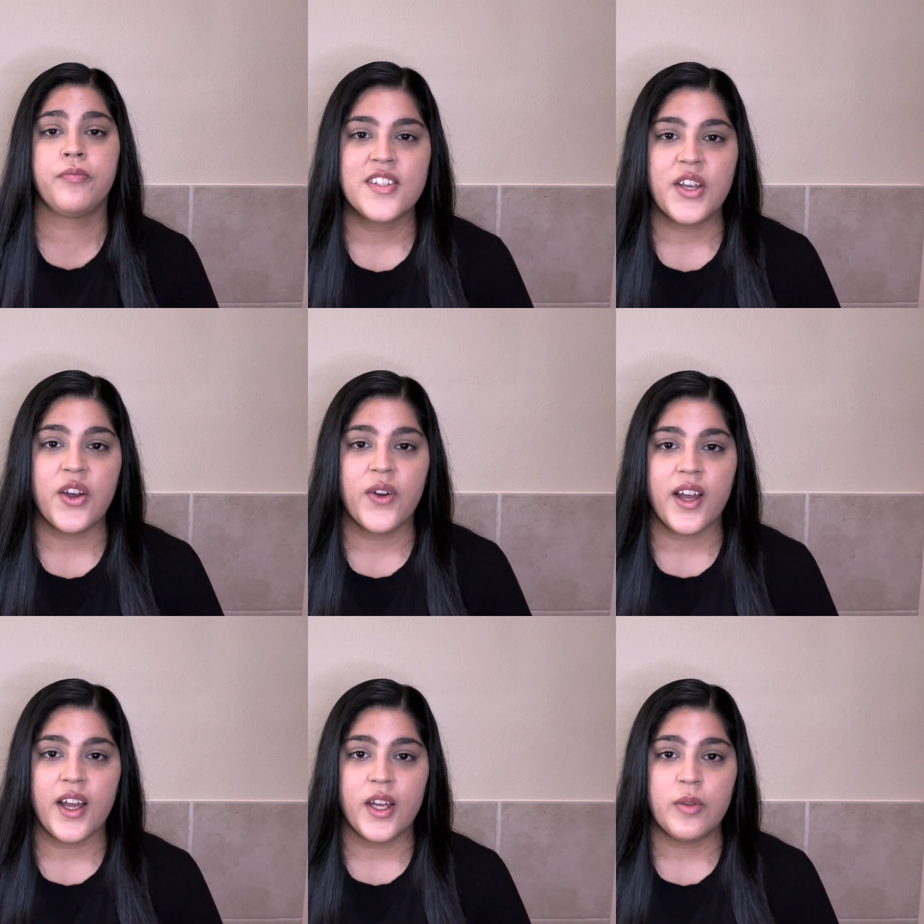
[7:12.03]
So
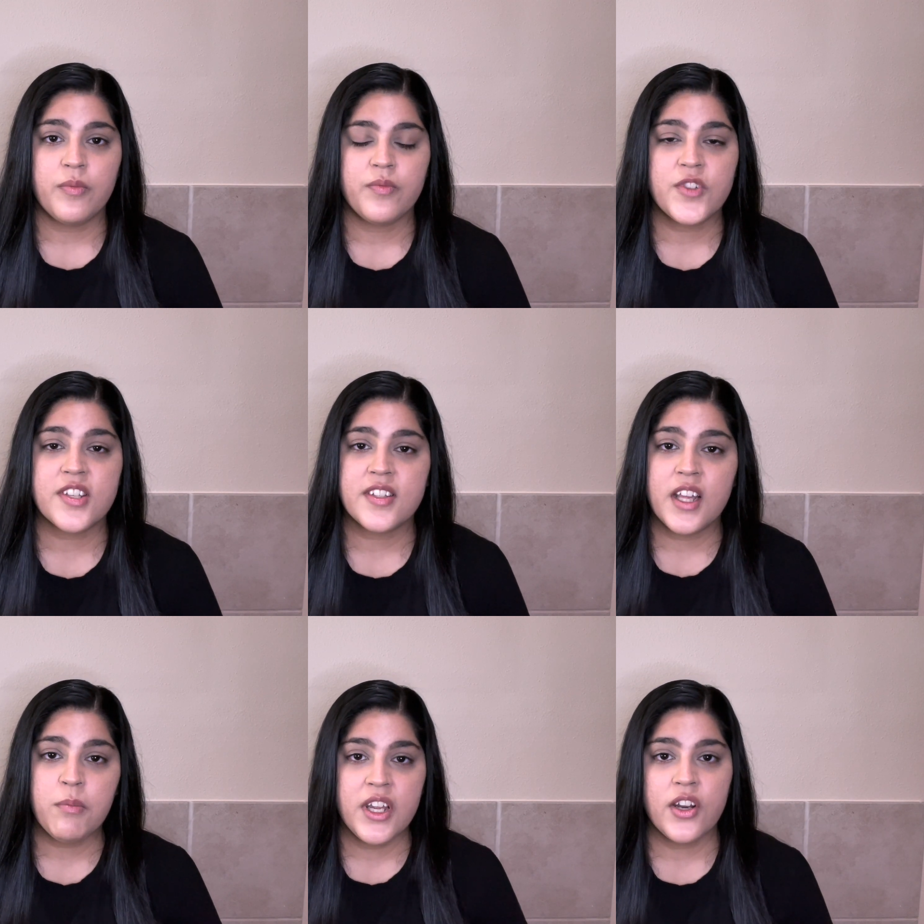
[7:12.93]
um, just
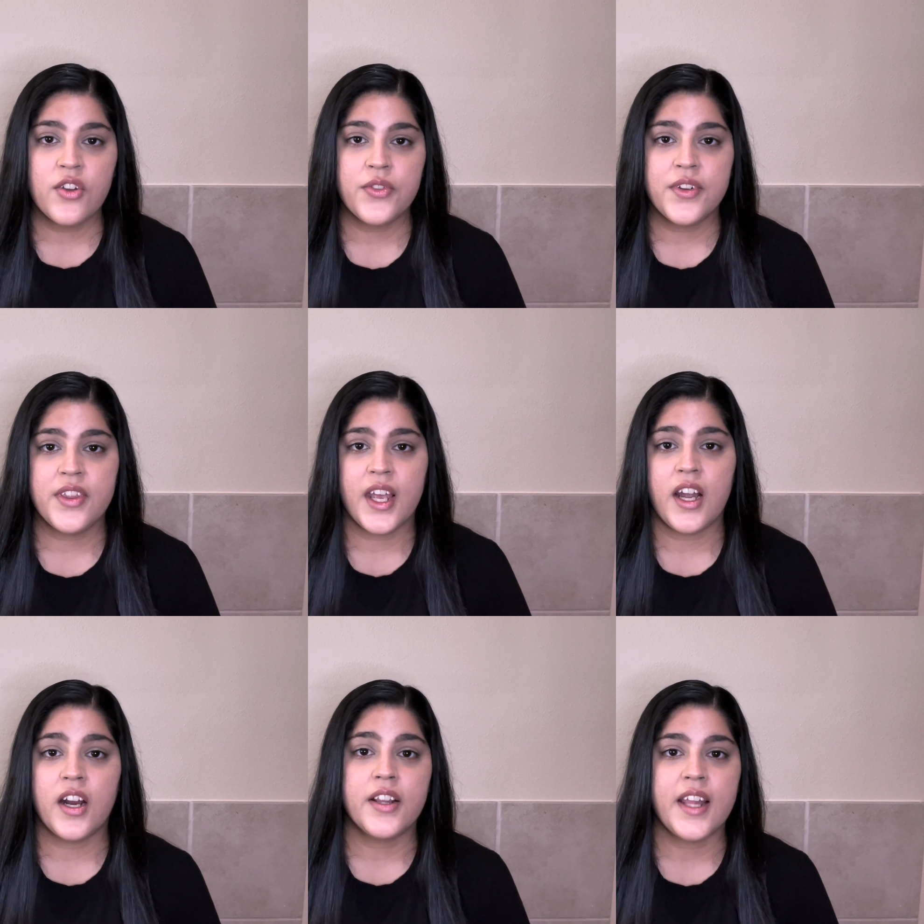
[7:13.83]
let me know through
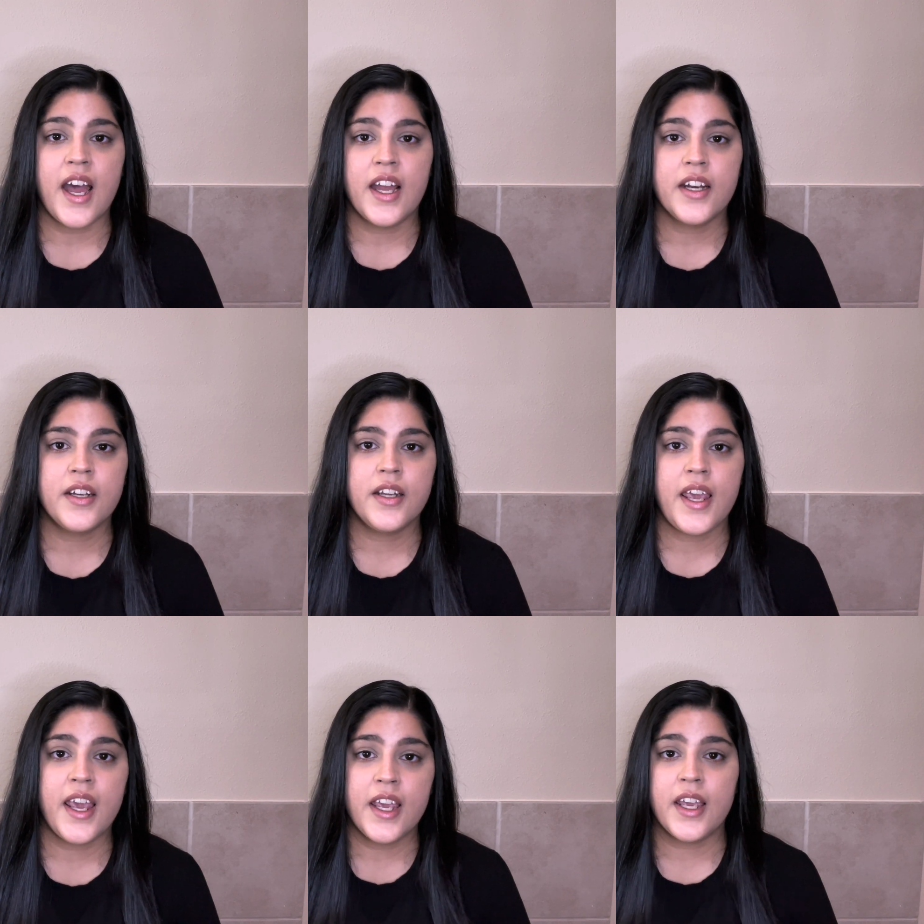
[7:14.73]
there that,
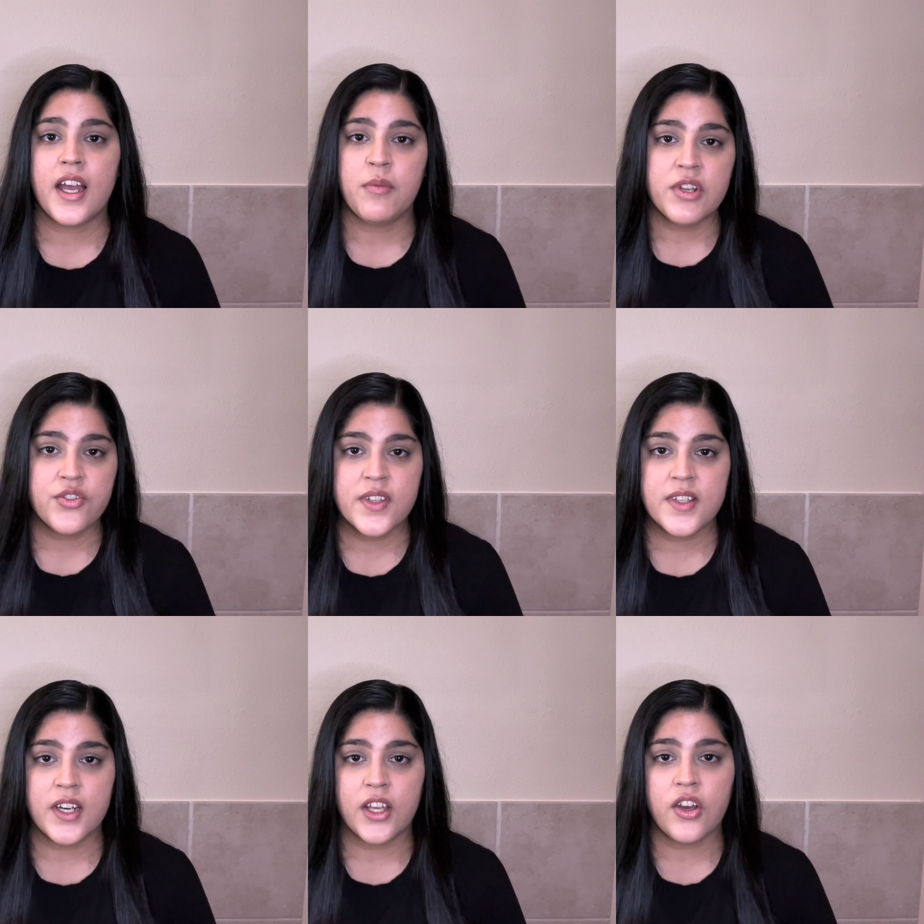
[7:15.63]
hey, I'm
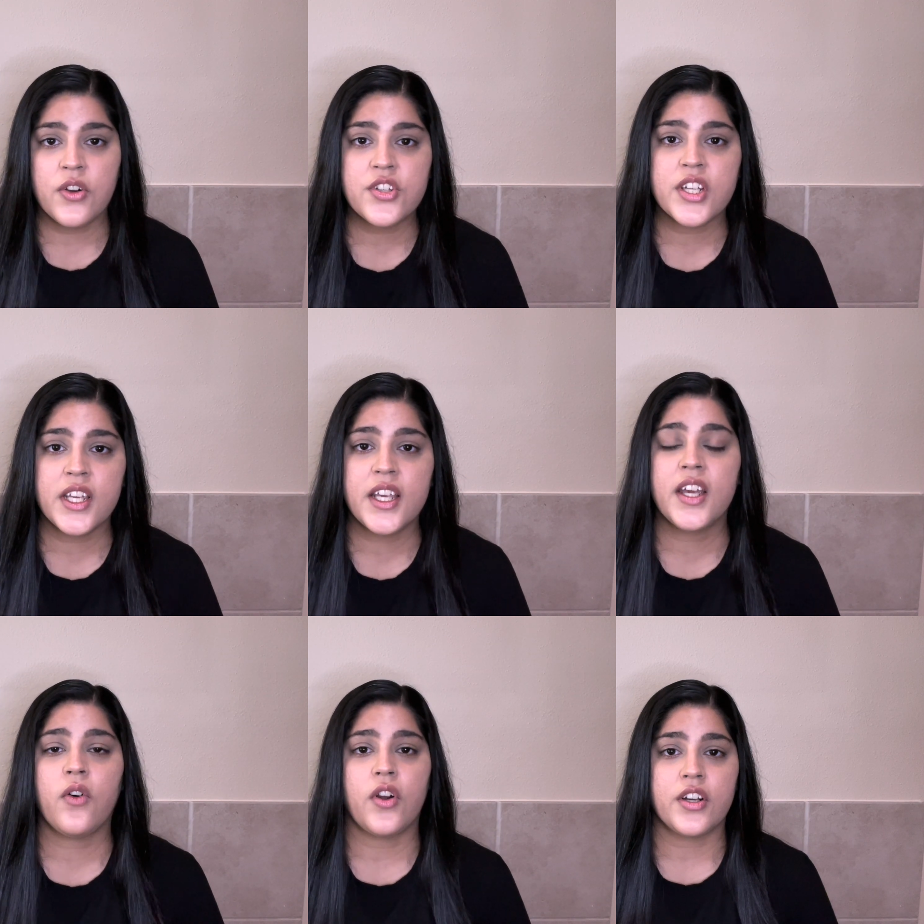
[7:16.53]
interested in coaching
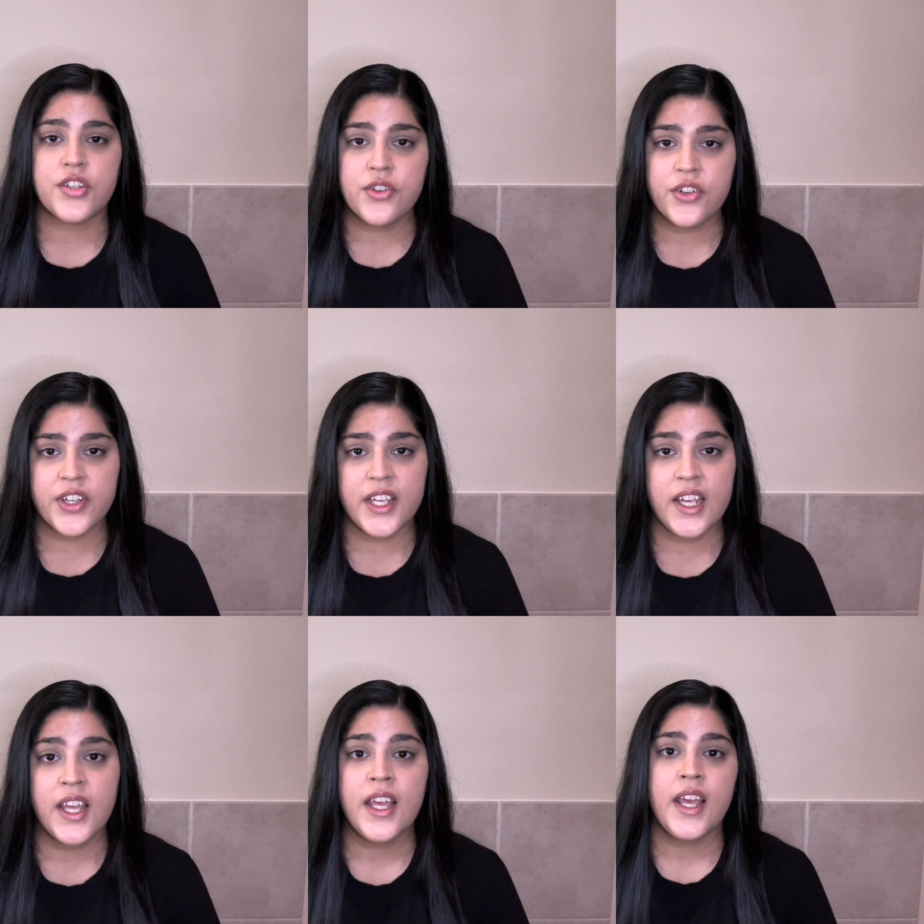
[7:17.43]
or
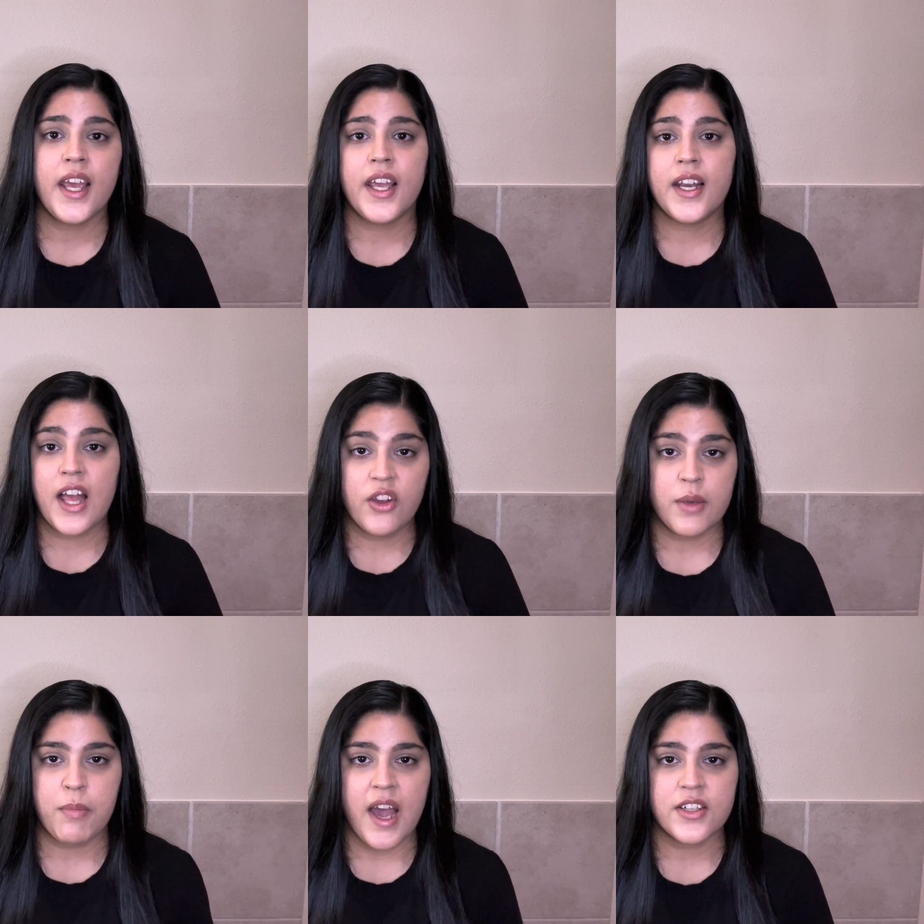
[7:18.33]
tutoring and I'll
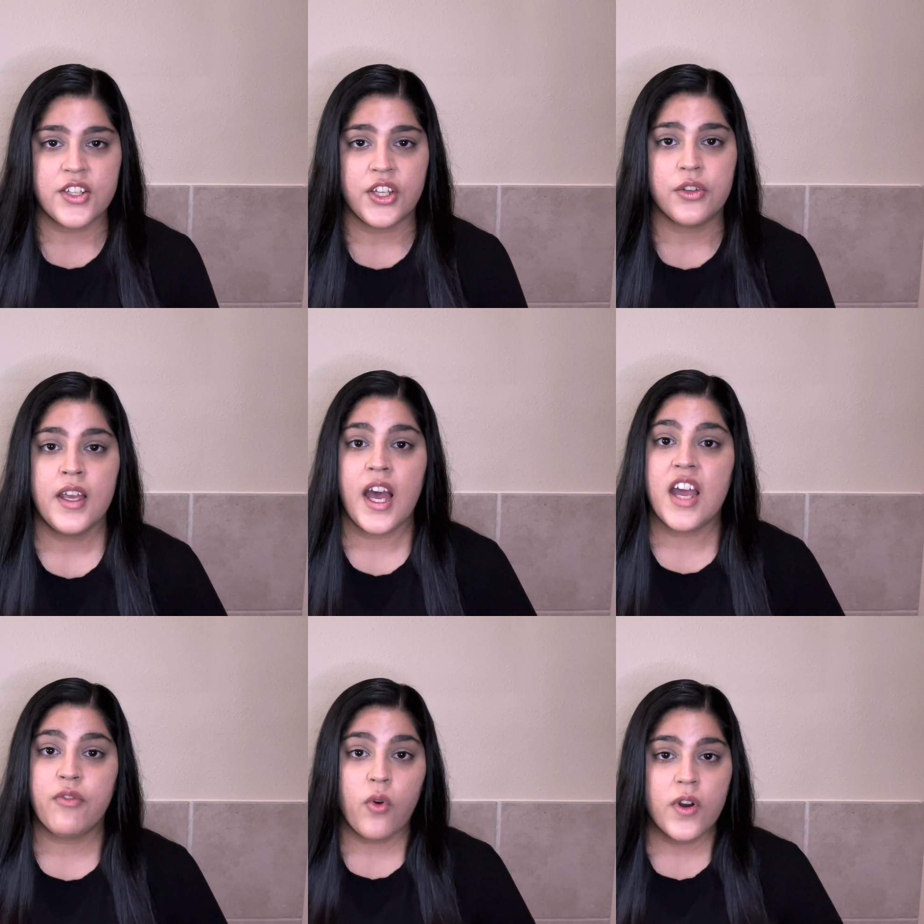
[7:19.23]
get back to you.
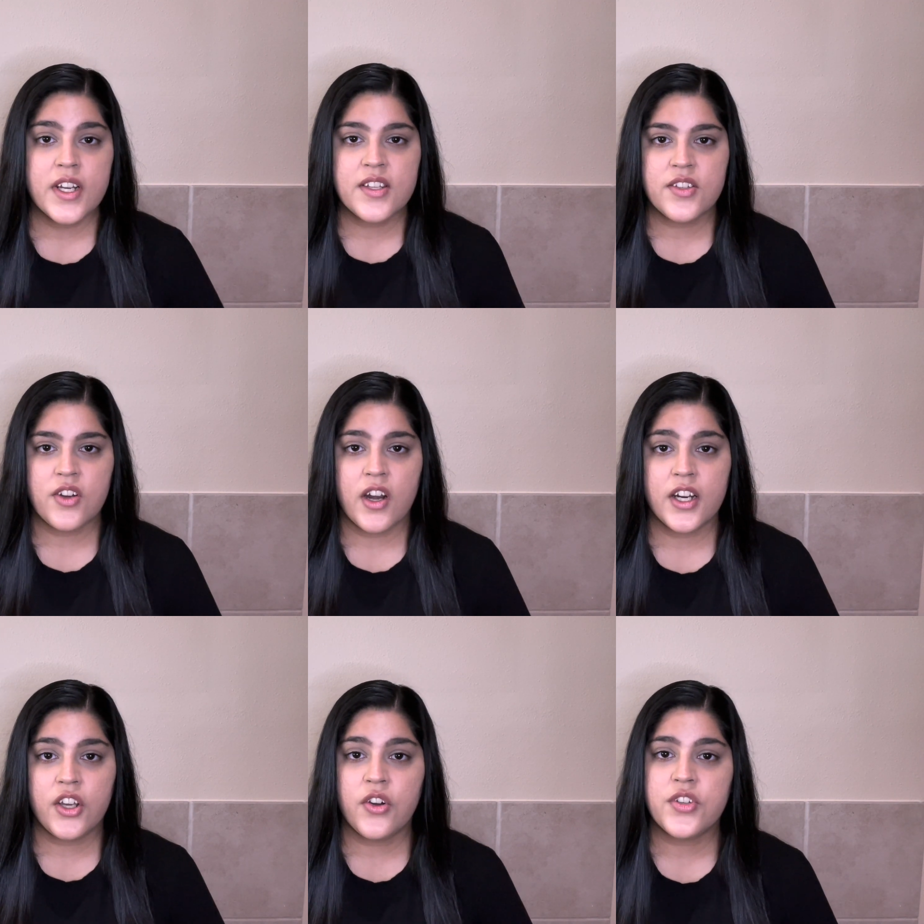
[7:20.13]
I've already
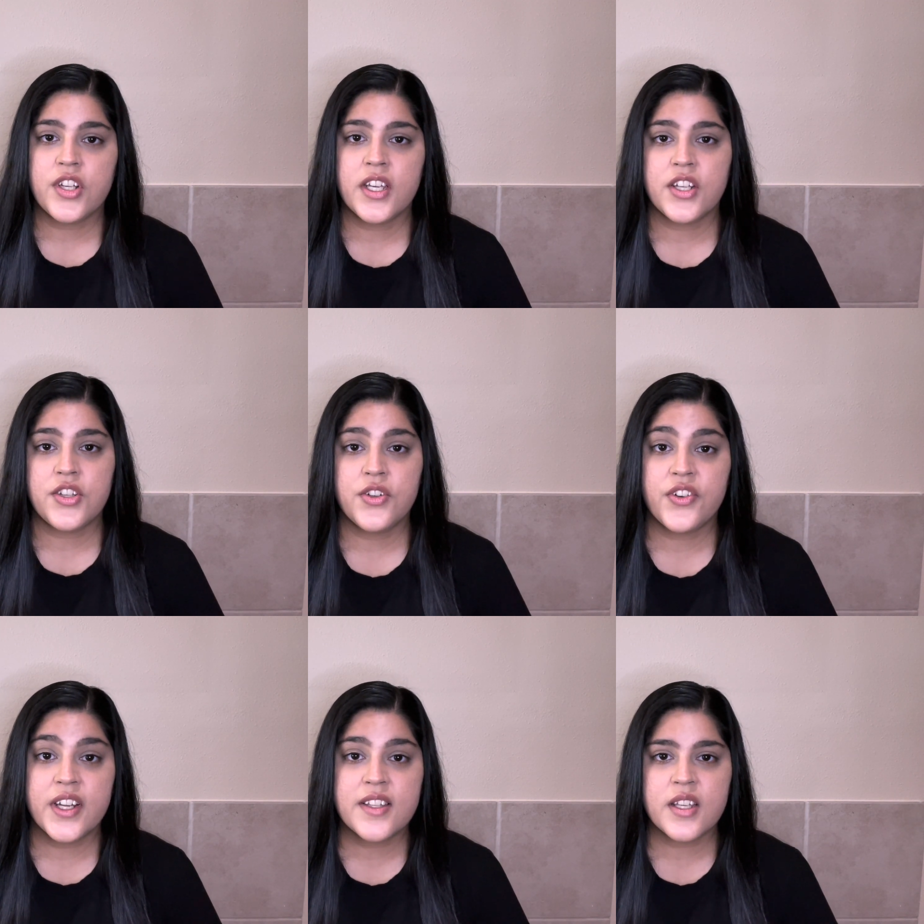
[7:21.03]
started coaching and
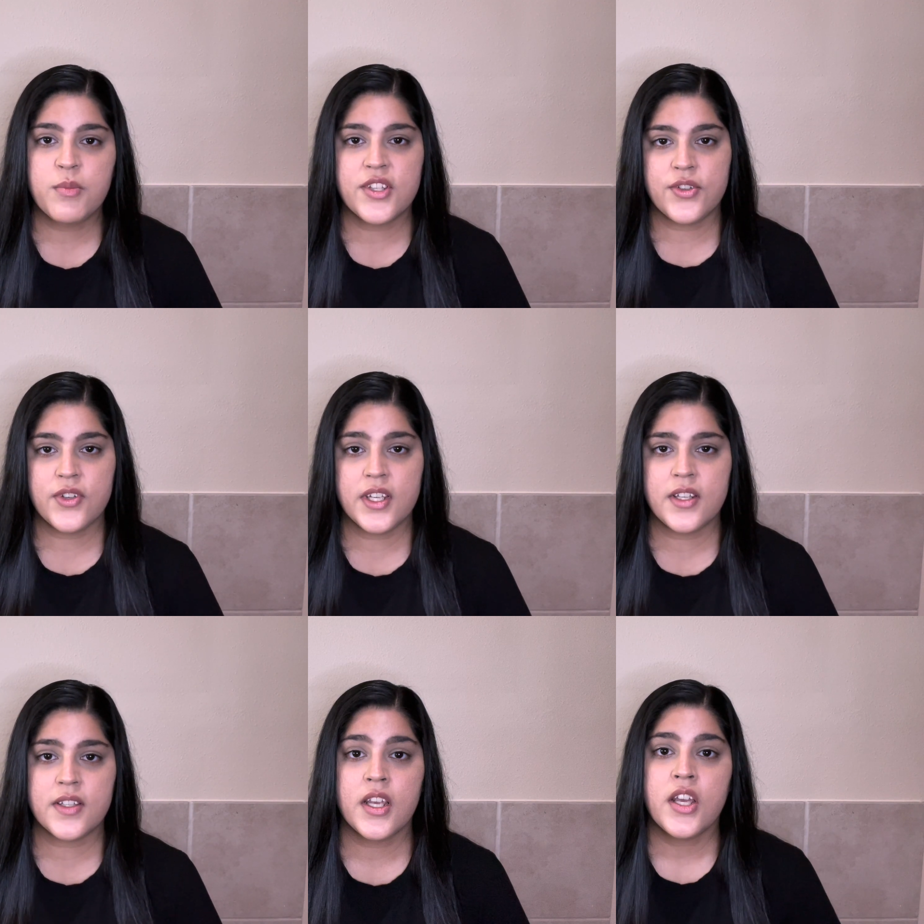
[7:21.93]
tutoring some
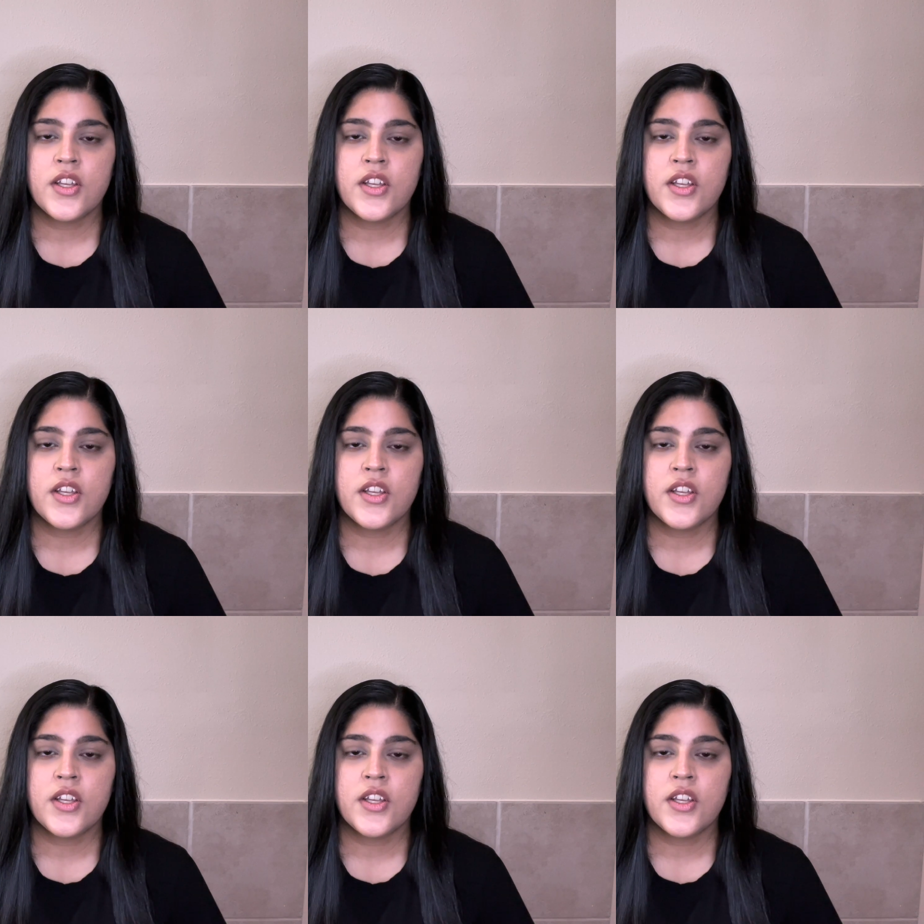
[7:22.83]
students.